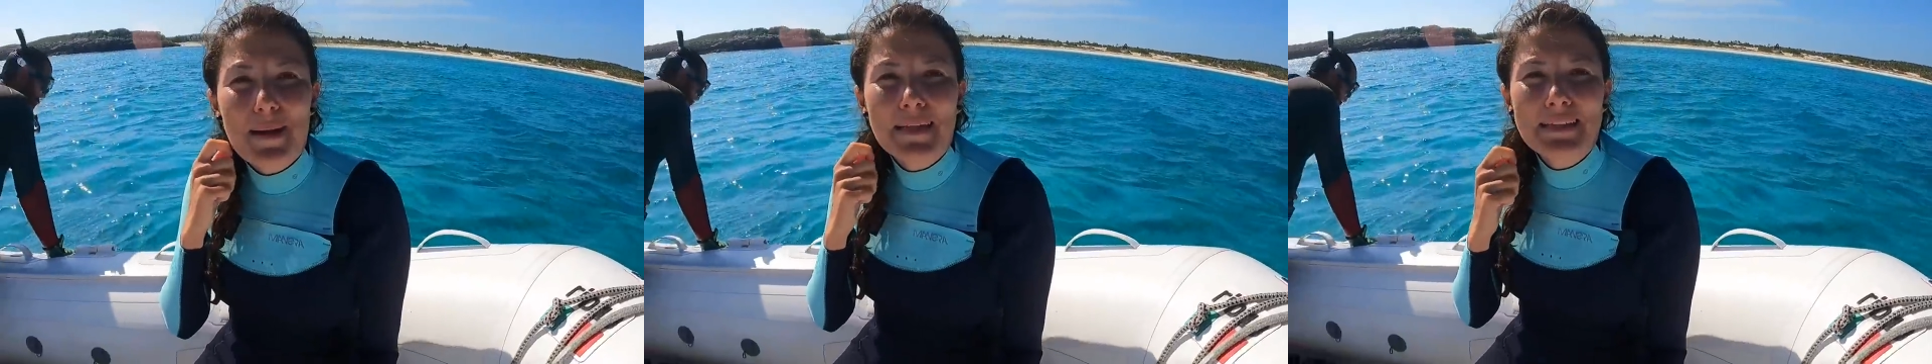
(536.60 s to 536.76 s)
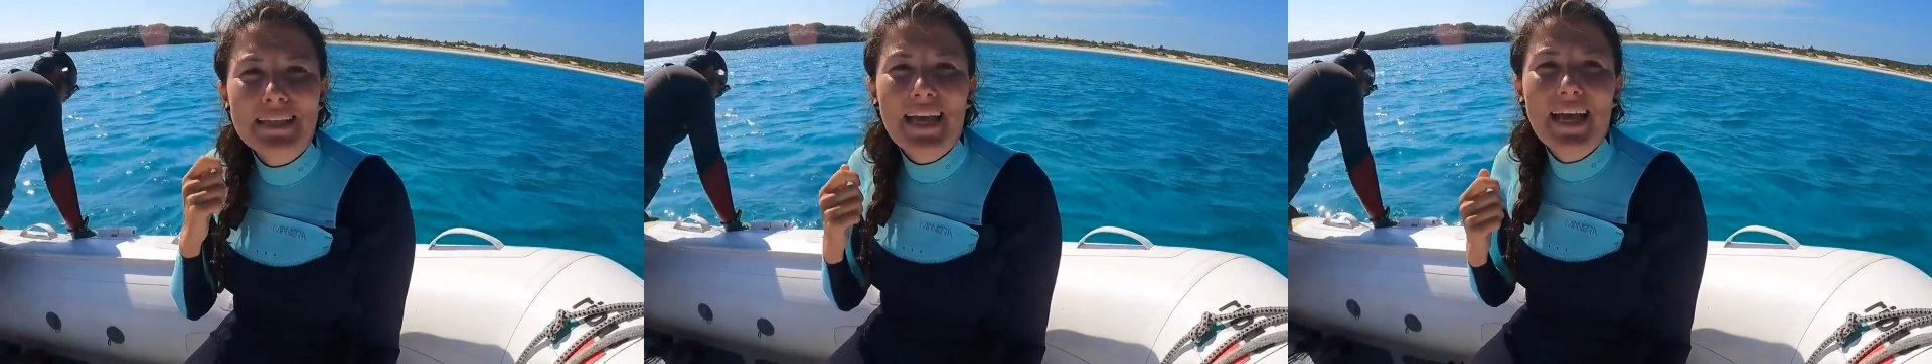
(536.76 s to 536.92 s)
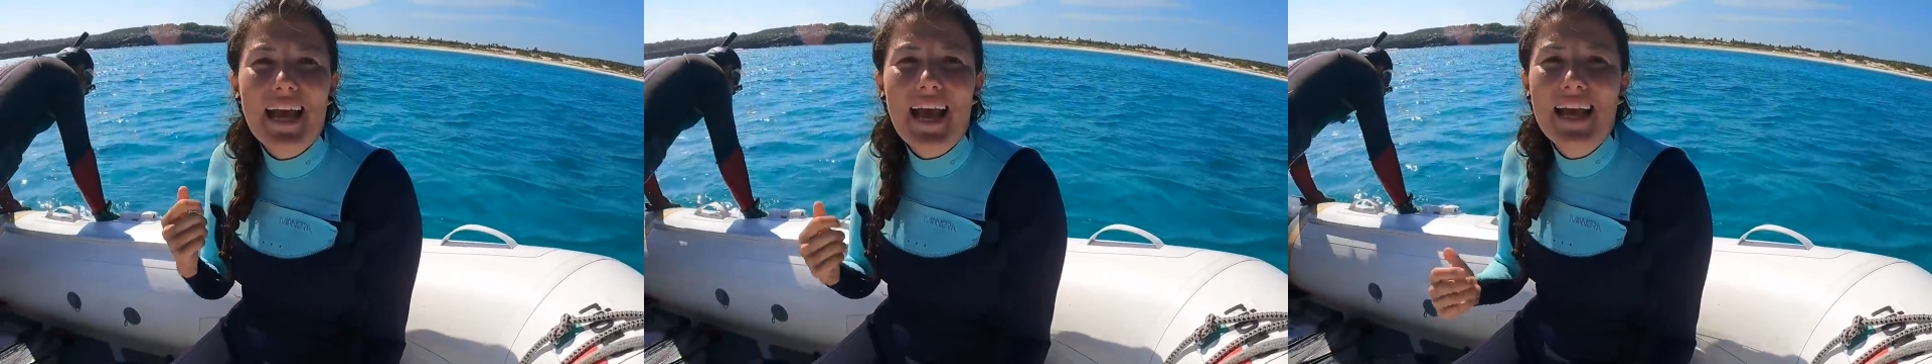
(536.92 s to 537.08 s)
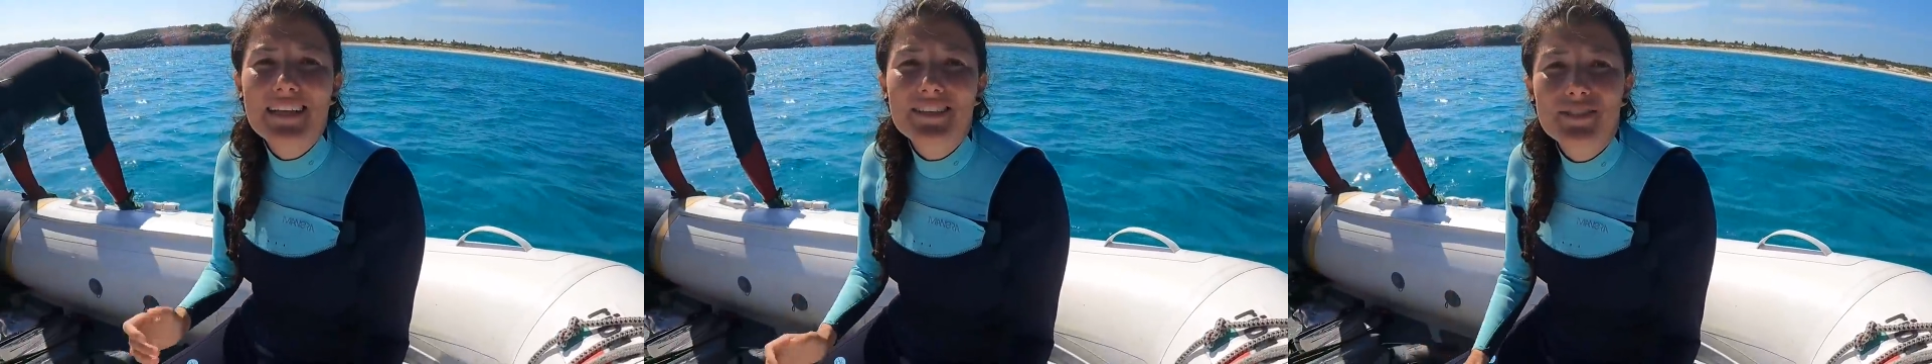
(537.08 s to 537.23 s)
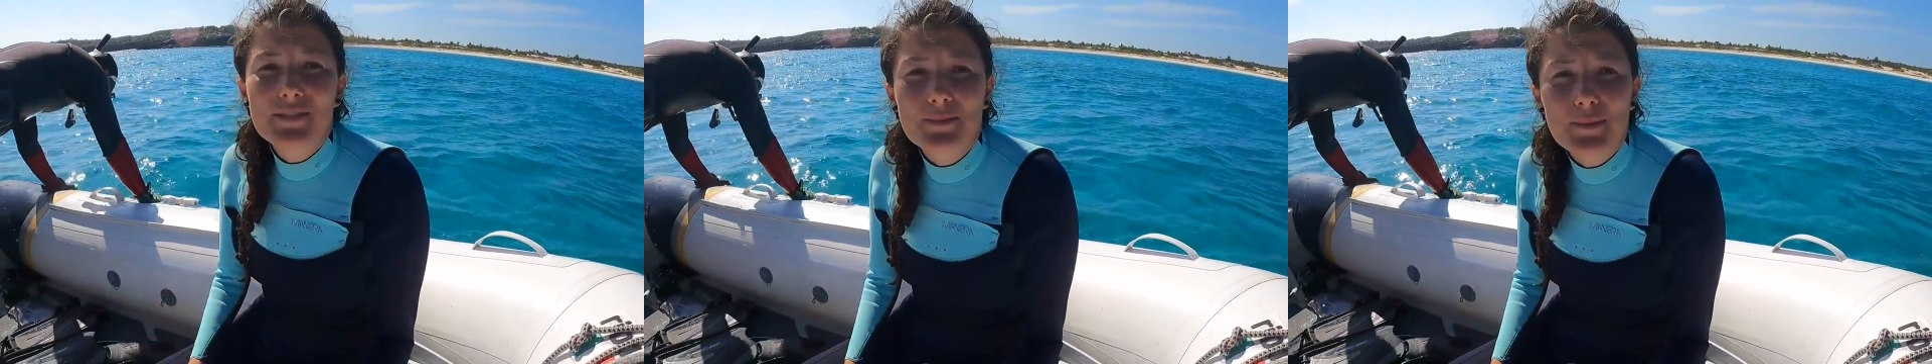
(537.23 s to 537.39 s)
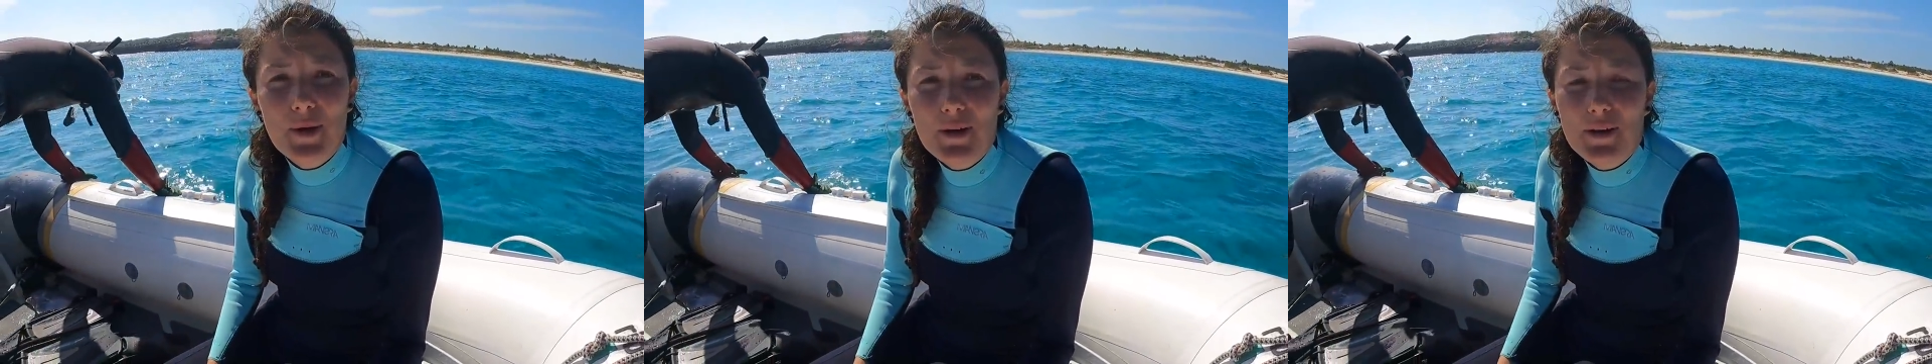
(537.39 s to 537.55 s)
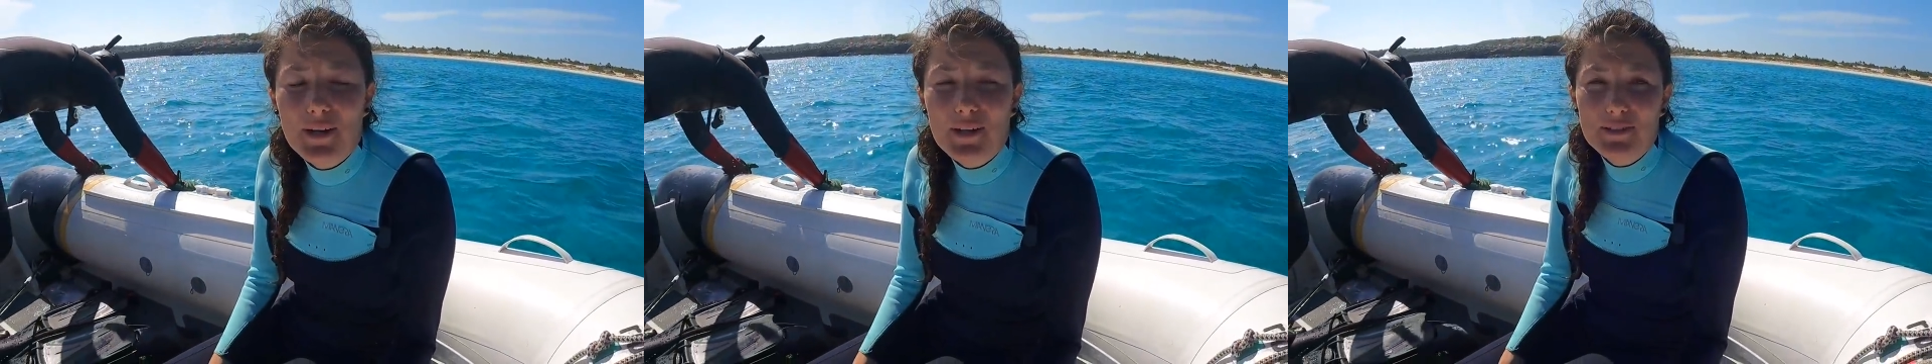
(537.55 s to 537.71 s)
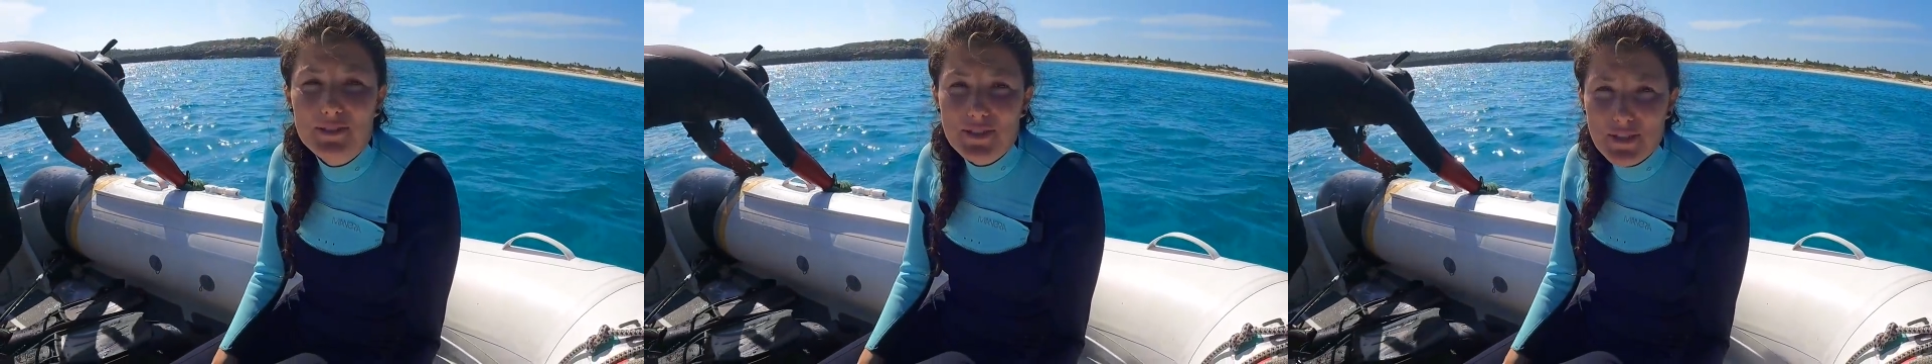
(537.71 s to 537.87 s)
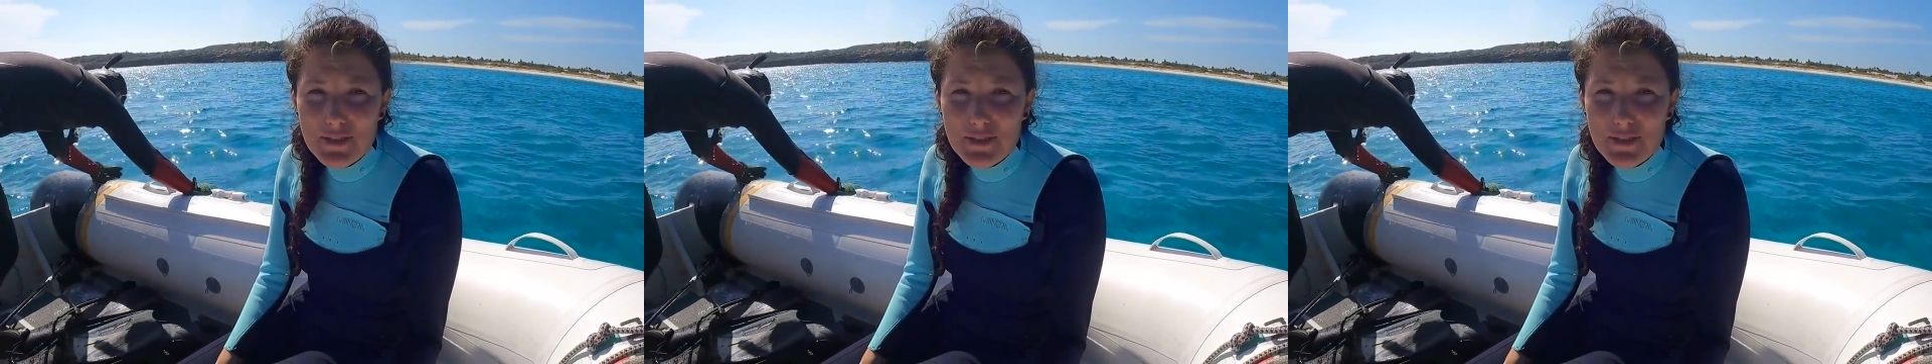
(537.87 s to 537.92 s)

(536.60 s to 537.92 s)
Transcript: Monday and tomorrow